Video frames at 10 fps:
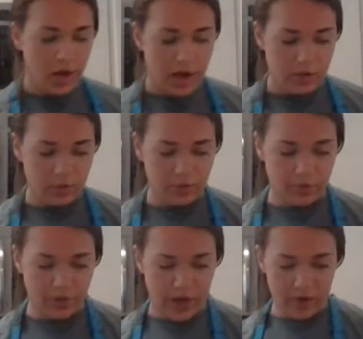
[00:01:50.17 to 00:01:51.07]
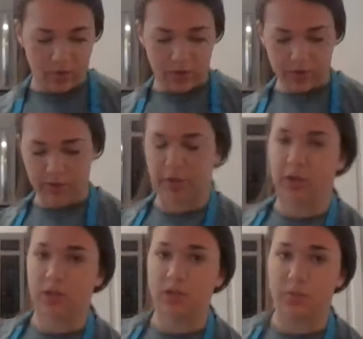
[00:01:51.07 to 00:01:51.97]
and with flour you're
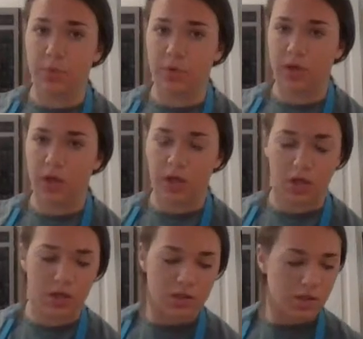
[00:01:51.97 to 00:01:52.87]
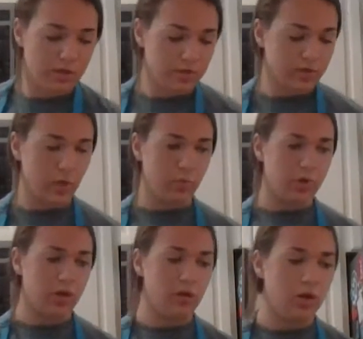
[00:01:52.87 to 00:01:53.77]
going to spoon it in instead of scoop it
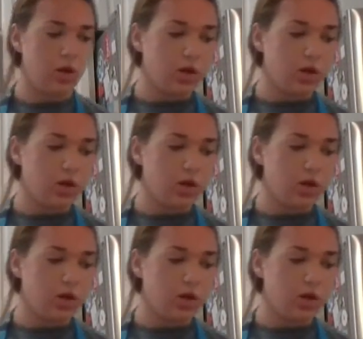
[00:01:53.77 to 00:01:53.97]
in.